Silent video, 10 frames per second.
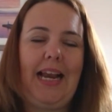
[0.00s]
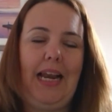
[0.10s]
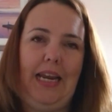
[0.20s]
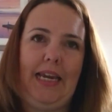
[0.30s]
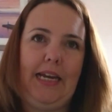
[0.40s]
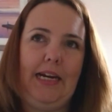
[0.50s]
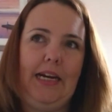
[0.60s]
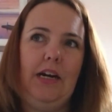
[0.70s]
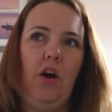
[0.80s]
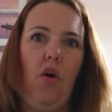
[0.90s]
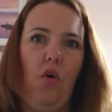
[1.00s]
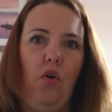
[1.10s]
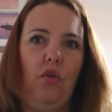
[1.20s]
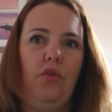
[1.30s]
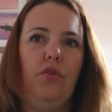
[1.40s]
clear
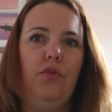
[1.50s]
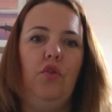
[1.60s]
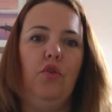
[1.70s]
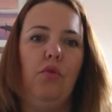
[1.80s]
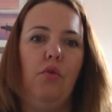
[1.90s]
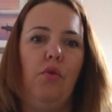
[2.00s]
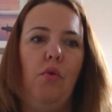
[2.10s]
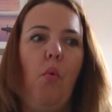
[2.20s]
on your